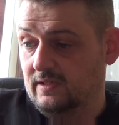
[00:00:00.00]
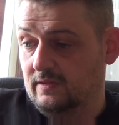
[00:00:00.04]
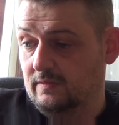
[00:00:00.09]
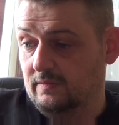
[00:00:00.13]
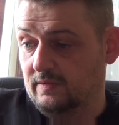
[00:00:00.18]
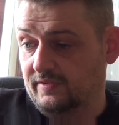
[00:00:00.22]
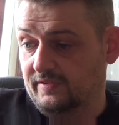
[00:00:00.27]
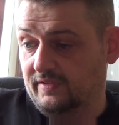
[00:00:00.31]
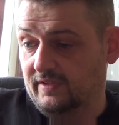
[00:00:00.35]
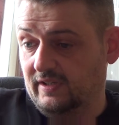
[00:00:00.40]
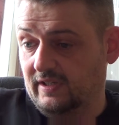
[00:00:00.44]

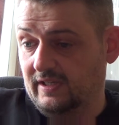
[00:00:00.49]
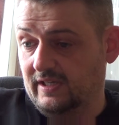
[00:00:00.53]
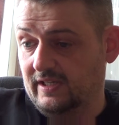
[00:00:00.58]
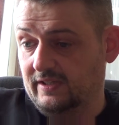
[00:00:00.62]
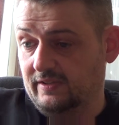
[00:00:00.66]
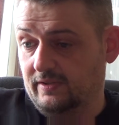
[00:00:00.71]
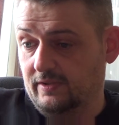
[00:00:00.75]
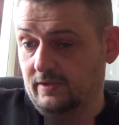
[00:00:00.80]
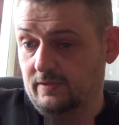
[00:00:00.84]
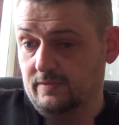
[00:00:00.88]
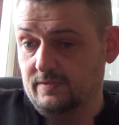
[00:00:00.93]
we'll see how
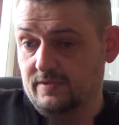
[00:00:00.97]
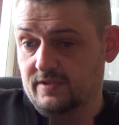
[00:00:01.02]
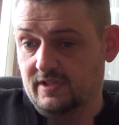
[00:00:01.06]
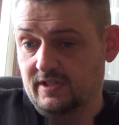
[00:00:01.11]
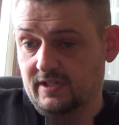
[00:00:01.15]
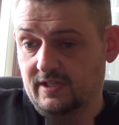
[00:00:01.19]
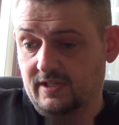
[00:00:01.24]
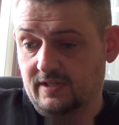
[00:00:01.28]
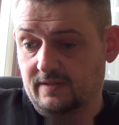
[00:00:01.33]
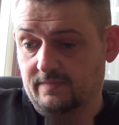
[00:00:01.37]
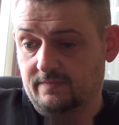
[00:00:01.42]
that goes.
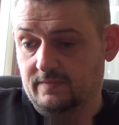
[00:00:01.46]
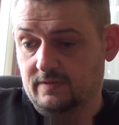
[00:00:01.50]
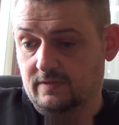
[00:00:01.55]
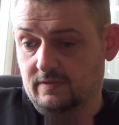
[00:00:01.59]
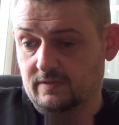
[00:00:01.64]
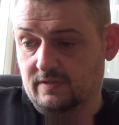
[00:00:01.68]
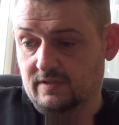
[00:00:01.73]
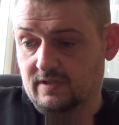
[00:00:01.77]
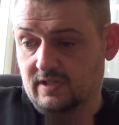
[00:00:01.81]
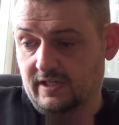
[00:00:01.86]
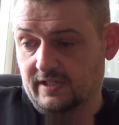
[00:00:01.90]

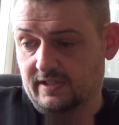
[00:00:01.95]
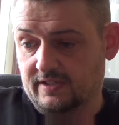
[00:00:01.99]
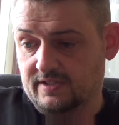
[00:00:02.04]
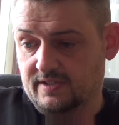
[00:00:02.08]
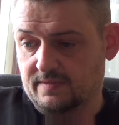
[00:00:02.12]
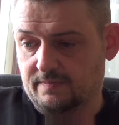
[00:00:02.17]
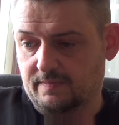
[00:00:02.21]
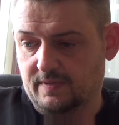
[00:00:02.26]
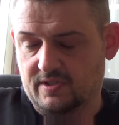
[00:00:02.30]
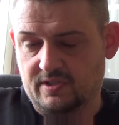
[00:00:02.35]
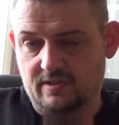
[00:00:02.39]
Looks like a
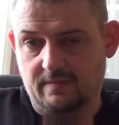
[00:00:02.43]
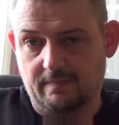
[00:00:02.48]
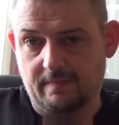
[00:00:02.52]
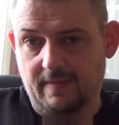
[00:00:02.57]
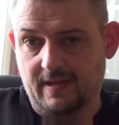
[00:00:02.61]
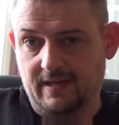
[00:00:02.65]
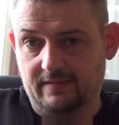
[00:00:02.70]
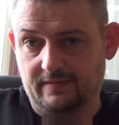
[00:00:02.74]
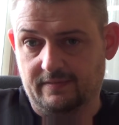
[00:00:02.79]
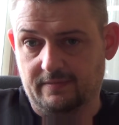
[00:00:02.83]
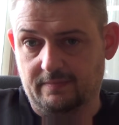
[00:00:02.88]
special
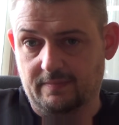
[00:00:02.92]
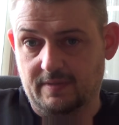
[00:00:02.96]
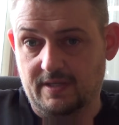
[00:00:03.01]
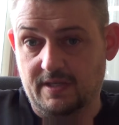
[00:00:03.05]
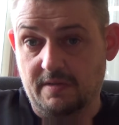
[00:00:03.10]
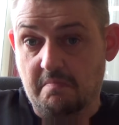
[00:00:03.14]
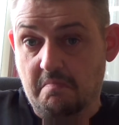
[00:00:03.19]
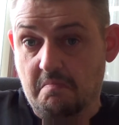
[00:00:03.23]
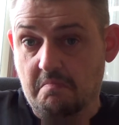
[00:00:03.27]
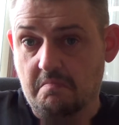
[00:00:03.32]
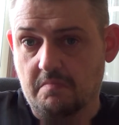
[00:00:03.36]
battle to
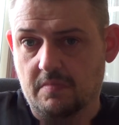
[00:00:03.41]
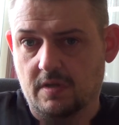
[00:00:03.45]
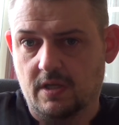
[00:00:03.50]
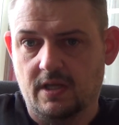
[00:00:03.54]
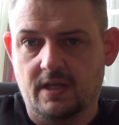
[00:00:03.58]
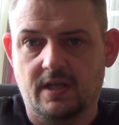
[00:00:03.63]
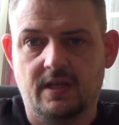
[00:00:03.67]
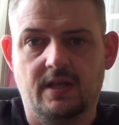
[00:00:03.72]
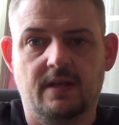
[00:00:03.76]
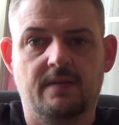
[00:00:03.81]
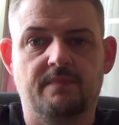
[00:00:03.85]
me.
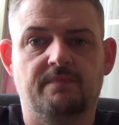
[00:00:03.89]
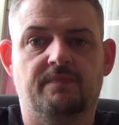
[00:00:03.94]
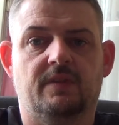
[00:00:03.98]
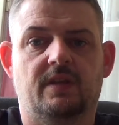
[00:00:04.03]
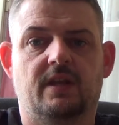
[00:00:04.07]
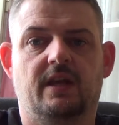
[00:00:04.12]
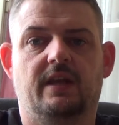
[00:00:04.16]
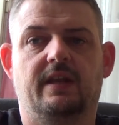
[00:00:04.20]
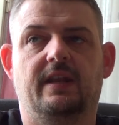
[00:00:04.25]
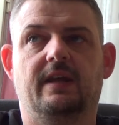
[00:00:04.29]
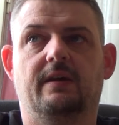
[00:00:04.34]

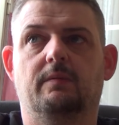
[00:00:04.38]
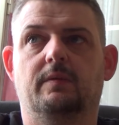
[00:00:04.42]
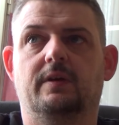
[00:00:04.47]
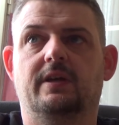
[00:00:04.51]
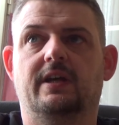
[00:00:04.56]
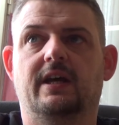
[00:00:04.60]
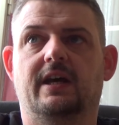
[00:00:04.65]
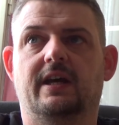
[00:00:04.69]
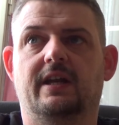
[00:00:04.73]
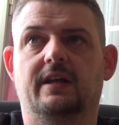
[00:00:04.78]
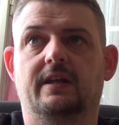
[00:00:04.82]
And then we
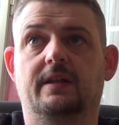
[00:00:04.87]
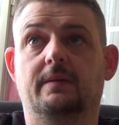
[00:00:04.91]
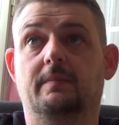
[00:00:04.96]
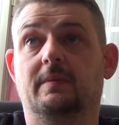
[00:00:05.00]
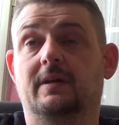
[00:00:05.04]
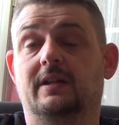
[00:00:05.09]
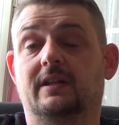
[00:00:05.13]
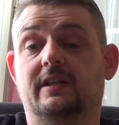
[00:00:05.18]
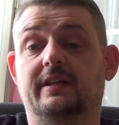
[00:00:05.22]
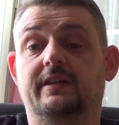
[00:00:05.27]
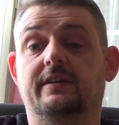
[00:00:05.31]
got the
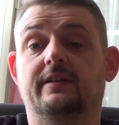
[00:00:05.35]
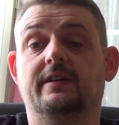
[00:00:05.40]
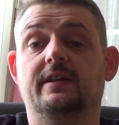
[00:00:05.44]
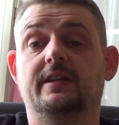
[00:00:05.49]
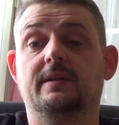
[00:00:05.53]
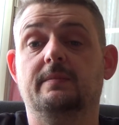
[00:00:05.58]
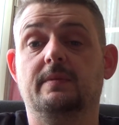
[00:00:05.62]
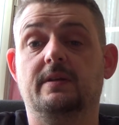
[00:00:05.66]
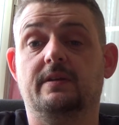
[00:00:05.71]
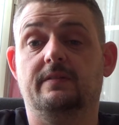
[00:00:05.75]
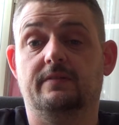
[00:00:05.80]
month later
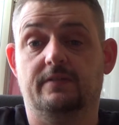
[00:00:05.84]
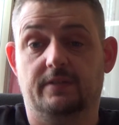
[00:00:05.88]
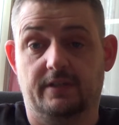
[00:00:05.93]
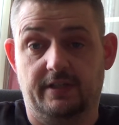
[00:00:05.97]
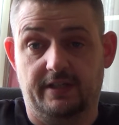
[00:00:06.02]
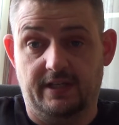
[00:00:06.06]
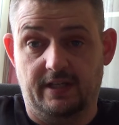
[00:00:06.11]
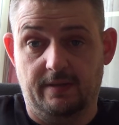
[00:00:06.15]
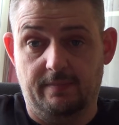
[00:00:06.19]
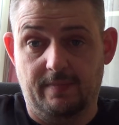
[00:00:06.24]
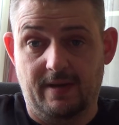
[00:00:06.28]
the big
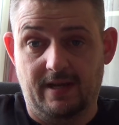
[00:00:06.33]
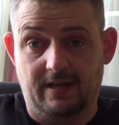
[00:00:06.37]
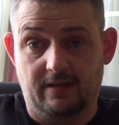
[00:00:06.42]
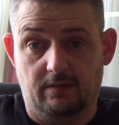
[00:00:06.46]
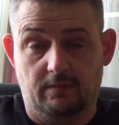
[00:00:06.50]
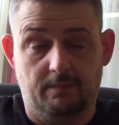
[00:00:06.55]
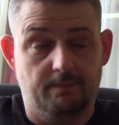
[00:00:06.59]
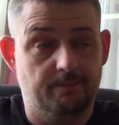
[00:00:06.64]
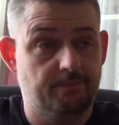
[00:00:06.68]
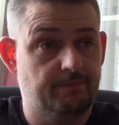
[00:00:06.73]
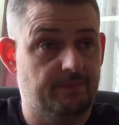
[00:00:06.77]
40k
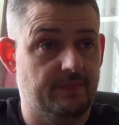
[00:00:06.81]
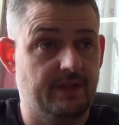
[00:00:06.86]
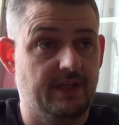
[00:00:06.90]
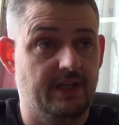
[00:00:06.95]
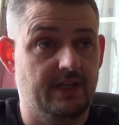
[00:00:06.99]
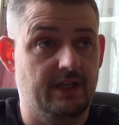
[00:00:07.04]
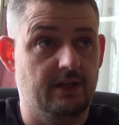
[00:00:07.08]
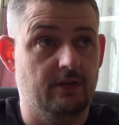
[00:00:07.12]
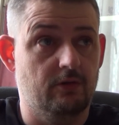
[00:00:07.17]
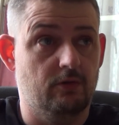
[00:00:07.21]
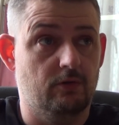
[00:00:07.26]
battle.
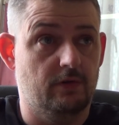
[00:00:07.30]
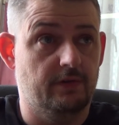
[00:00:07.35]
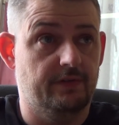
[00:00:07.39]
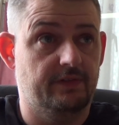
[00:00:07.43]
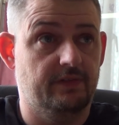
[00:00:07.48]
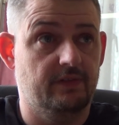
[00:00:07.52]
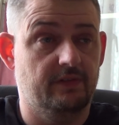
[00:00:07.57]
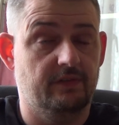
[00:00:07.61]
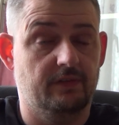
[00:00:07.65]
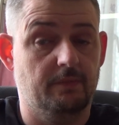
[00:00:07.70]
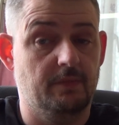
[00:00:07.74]
Then in
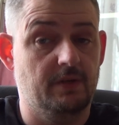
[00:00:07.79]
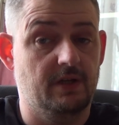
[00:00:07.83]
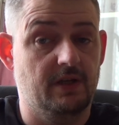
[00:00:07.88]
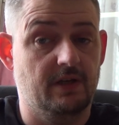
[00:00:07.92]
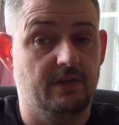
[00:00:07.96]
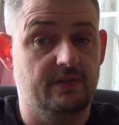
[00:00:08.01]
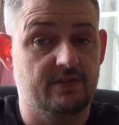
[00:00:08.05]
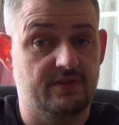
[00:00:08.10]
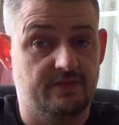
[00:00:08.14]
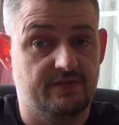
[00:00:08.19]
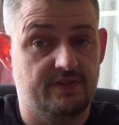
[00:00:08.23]
August there's a big
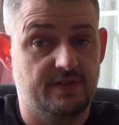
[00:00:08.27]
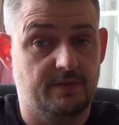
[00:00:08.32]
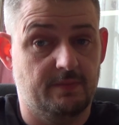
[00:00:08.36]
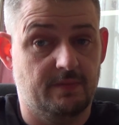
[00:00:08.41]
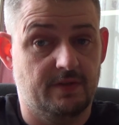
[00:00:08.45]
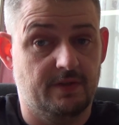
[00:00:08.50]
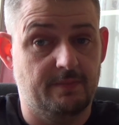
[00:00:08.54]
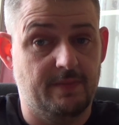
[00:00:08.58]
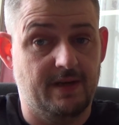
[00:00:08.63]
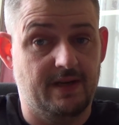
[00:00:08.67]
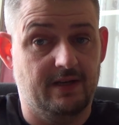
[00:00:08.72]
Age of
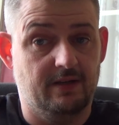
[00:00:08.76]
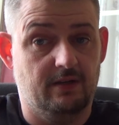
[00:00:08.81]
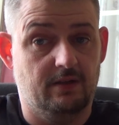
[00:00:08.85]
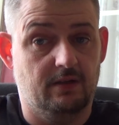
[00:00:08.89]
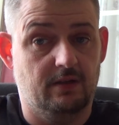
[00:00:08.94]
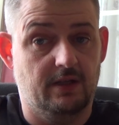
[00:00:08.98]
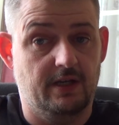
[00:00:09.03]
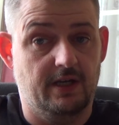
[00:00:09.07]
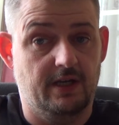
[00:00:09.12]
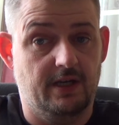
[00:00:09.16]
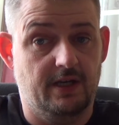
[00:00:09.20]
Sigmar
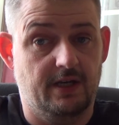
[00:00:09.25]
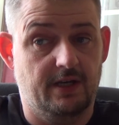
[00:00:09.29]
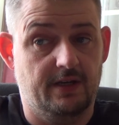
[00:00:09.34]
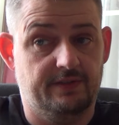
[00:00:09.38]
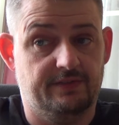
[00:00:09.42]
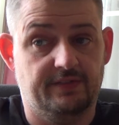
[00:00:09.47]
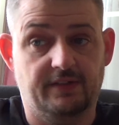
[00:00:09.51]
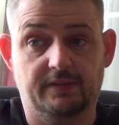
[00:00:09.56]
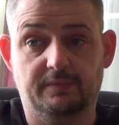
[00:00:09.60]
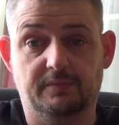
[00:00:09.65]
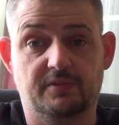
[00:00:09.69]
battle.
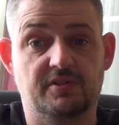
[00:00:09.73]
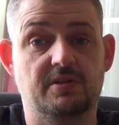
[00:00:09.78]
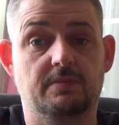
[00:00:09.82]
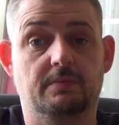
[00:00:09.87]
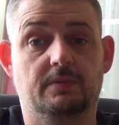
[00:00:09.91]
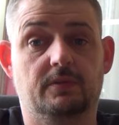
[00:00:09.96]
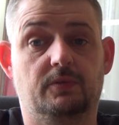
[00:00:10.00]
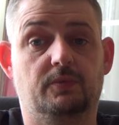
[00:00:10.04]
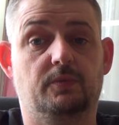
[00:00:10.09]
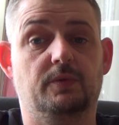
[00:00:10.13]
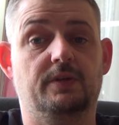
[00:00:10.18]
Sandwiched in
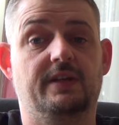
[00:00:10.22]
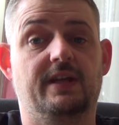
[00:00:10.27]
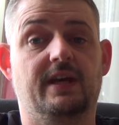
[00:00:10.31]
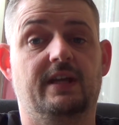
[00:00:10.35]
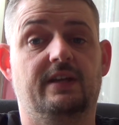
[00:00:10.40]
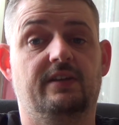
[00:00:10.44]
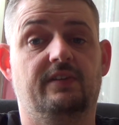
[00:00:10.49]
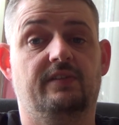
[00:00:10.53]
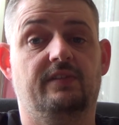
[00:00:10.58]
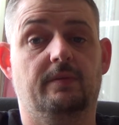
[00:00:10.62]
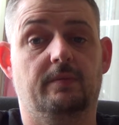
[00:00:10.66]
between
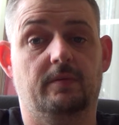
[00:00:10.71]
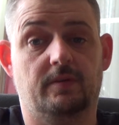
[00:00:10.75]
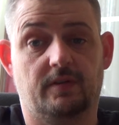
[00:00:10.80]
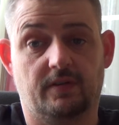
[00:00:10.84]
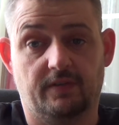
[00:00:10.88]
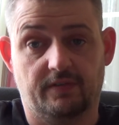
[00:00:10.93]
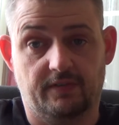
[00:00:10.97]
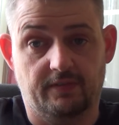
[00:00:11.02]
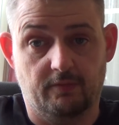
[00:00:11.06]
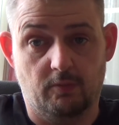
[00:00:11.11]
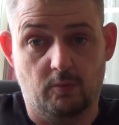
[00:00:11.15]
that is the American
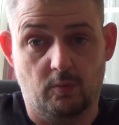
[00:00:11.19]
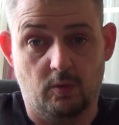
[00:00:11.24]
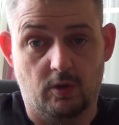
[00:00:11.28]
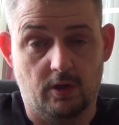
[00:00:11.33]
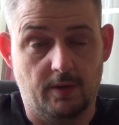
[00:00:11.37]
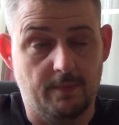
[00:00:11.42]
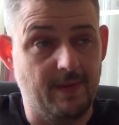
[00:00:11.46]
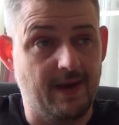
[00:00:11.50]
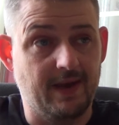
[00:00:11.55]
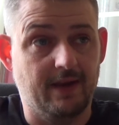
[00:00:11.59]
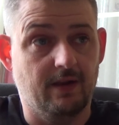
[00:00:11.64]
Civil
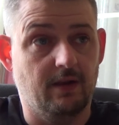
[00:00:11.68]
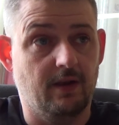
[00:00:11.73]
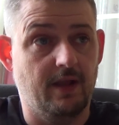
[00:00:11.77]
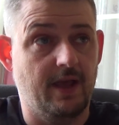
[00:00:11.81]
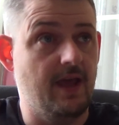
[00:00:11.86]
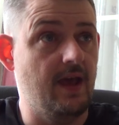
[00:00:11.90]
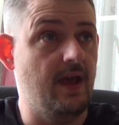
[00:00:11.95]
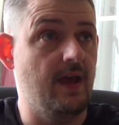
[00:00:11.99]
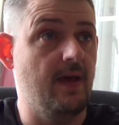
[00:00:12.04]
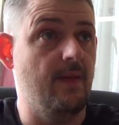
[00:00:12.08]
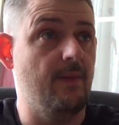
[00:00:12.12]
War battle,
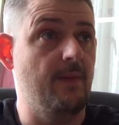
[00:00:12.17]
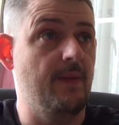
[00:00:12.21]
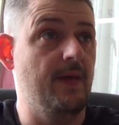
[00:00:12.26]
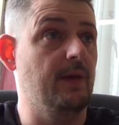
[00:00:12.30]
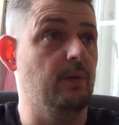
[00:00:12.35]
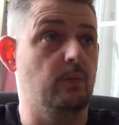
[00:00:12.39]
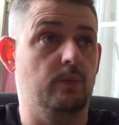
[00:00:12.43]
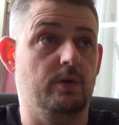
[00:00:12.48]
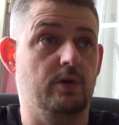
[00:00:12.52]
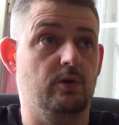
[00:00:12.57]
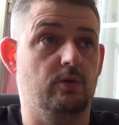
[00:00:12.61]
and
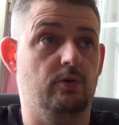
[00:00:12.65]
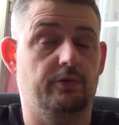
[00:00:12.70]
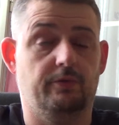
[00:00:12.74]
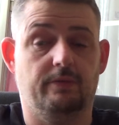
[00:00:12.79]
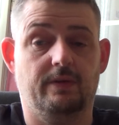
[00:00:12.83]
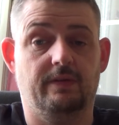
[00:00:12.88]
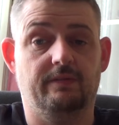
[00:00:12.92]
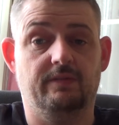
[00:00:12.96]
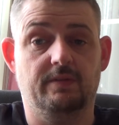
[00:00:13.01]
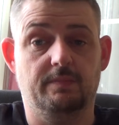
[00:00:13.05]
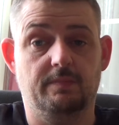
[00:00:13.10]
then we
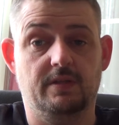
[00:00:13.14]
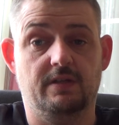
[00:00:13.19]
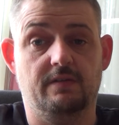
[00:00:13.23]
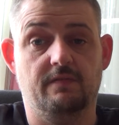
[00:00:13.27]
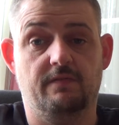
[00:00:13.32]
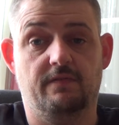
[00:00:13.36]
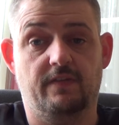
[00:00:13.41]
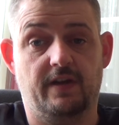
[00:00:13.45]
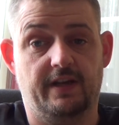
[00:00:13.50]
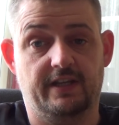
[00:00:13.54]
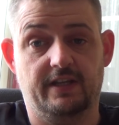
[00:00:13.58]
also have the big
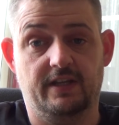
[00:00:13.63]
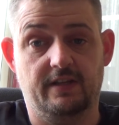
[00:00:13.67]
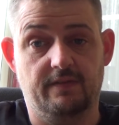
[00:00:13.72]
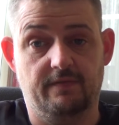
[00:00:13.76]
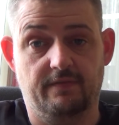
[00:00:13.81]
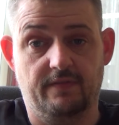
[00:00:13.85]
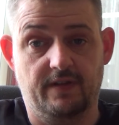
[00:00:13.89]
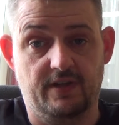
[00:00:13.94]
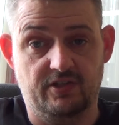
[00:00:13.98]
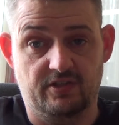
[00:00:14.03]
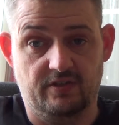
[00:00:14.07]
Viking
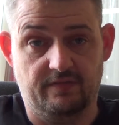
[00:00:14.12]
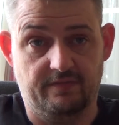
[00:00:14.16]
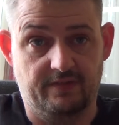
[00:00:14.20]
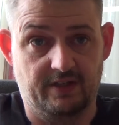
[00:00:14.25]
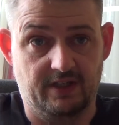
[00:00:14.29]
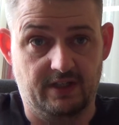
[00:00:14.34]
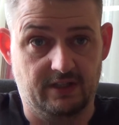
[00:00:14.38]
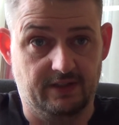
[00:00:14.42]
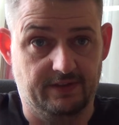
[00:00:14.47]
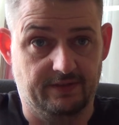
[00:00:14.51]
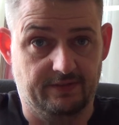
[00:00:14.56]
invasion of
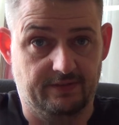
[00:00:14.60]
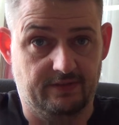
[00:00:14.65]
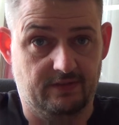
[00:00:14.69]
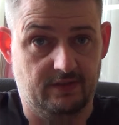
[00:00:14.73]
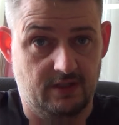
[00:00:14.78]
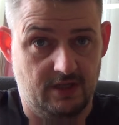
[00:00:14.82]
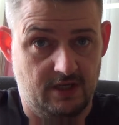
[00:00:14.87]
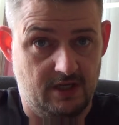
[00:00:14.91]
England